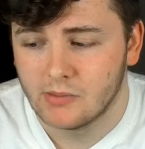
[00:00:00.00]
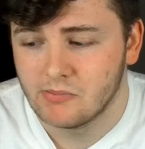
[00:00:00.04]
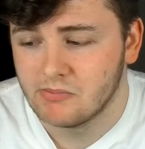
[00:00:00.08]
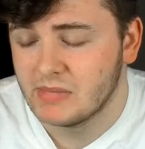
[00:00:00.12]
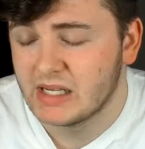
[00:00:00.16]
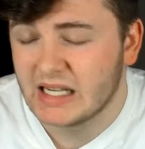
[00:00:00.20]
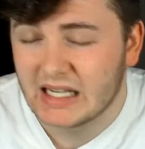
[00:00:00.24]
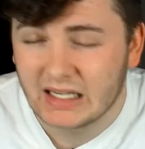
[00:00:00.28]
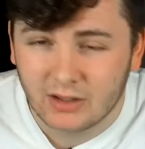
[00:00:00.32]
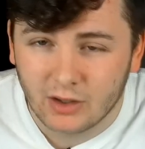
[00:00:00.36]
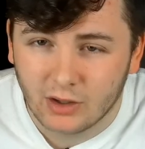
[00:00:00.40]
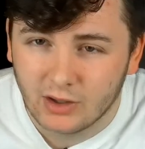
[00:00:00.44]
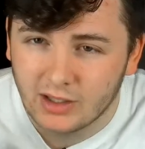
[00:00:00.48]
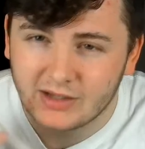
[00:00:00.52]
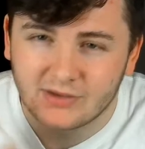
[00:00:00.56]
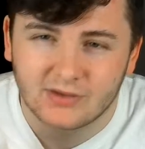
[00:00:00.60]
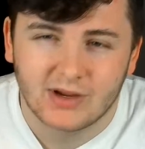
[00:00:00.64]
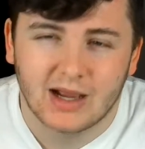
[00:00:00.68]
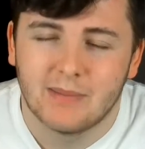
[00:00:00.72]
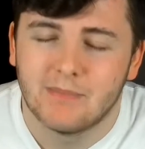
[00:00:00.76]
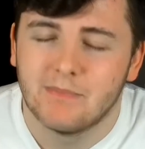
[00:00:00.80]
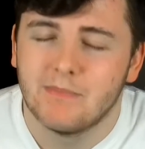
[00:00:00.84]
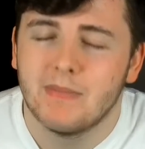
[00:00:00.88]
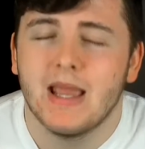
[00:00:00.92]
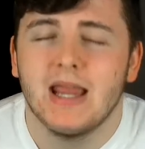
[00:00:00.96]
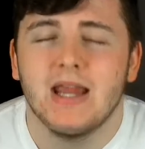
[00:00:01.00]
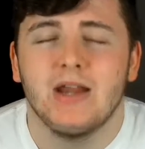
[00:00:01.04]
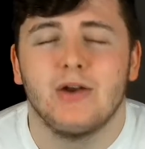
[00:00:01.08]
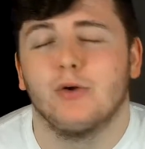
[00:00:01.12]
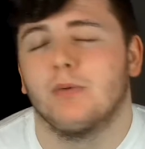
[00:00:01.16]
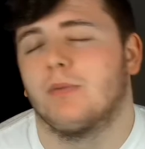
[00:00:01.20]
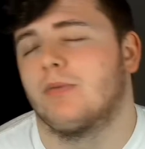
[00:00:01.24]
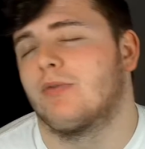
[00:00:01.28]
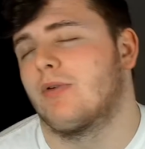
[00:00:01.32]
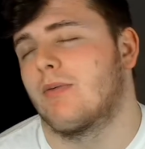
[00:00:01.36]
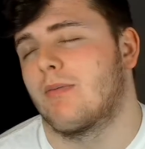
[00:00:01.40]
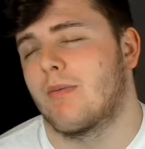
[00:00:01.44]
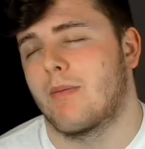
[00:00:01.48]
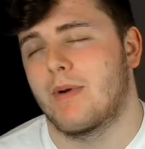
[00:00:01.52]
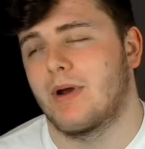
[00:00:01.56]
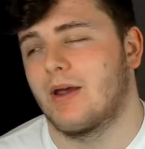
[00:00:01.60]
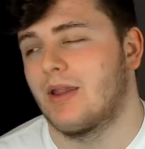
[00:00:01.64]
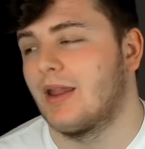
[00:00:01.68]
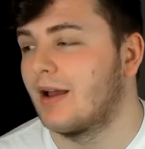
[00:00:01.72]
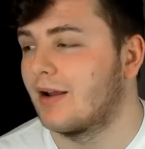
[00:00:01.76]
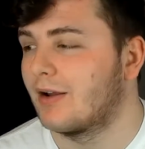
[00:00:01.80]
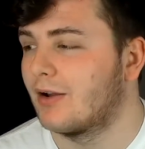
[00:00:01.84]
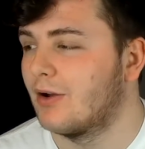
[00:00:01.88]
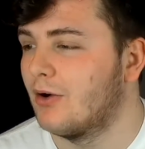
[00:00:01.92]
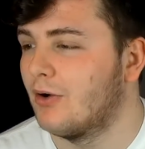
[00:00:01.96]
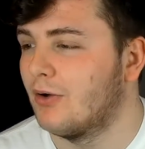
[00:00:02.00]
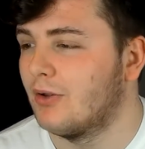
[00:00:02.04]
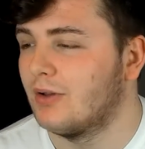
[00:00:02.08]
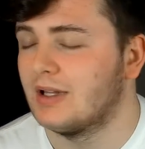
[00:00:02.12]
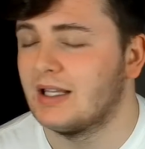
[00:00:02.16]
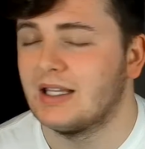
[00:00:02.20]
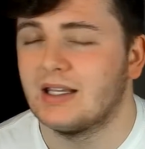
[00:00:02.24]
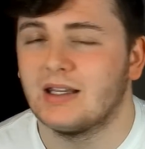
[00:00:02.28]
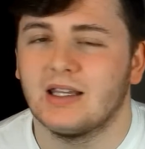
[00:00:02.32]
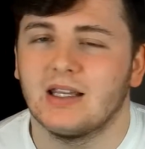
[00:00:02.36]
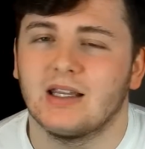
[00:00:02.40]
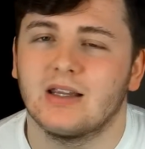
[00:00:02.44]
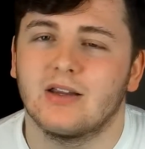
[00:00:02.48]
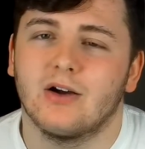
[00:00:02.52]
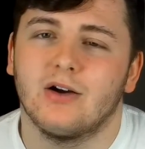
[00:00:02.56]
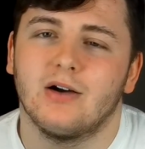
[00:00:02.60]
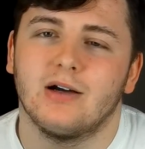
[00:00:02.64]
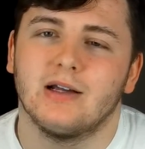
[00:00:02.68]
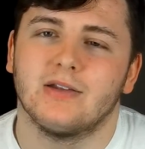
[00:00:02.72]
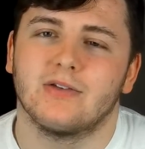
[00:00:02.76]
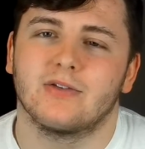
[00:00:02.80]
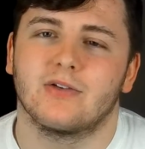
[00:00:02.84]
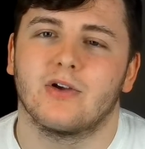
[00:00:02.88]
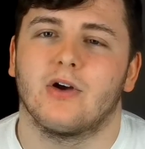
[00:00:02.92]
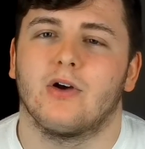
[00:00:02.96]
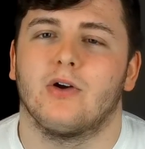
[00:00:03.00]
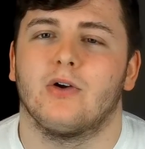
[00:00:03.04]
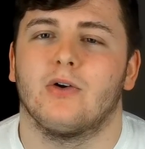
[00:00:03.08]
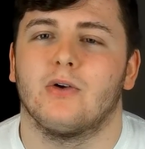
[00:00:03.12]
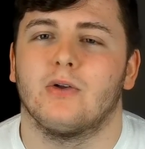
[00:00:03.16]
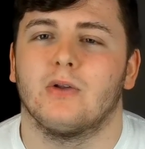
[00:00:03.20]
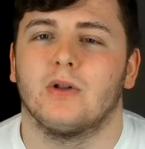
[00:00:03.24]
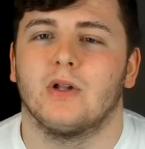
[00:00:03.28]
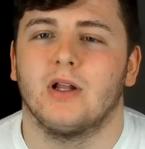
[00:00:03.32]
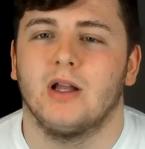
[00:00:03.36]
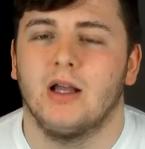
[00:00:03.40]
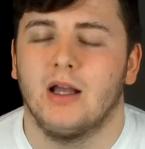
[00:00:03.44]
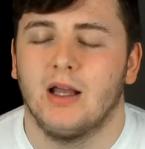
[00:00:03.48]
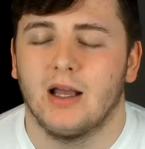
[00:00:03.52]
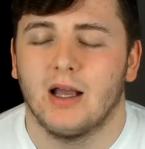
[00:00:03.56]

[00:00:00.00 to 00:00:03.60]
He got his goal. I made up for him about that goal. He got his goal.